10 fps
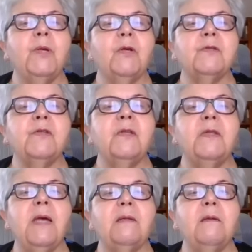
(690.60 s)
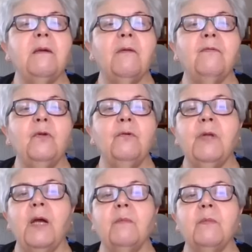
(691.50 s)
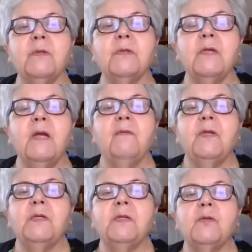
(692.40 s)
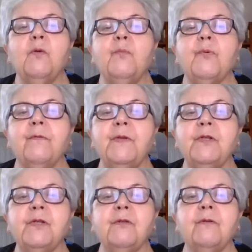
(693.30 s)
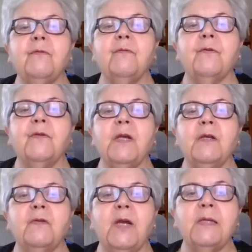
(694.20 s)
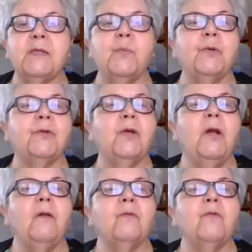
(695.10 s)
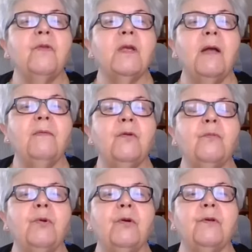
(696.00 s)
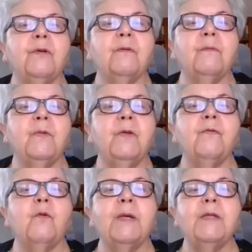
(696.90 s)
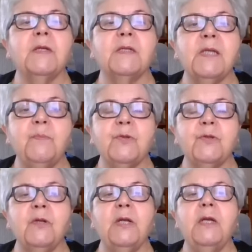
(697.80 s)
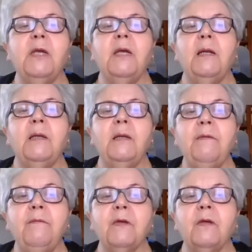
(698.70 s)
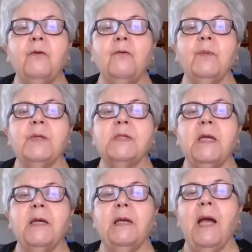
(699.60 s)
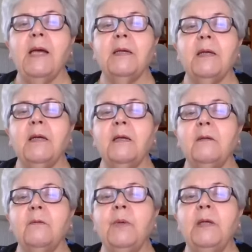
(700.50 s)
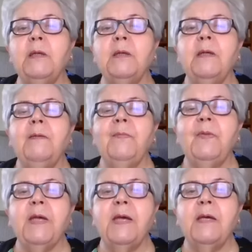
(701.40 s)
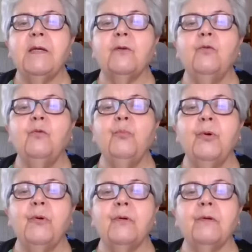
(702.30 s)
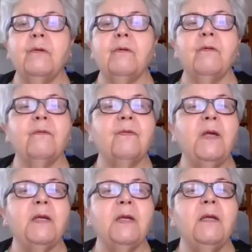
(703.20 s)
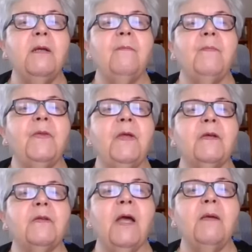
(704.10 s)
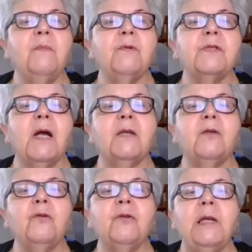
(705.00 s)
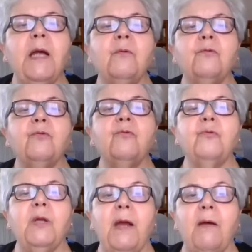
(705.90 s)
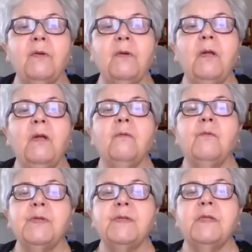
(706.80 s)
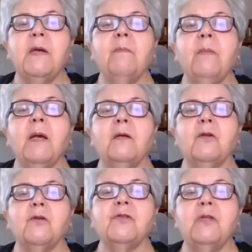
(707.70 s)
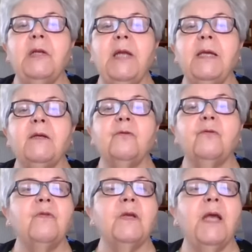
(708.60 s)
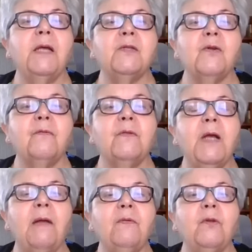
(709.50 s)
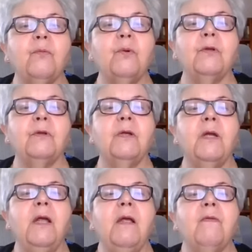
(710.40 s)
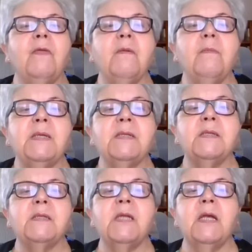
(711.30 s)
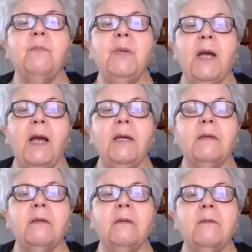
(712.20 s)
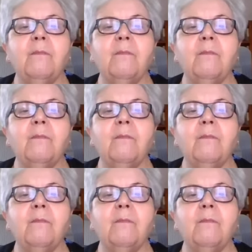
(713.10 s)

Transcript: Because the dead have no daemons, there is no provision for their transport to the underworld. If quite exceptionally, living humans like Lyra and Will dare to board the ferry, their daemons are not allowed to travel with them across the lake to the gates of the underworld. They must stay behind.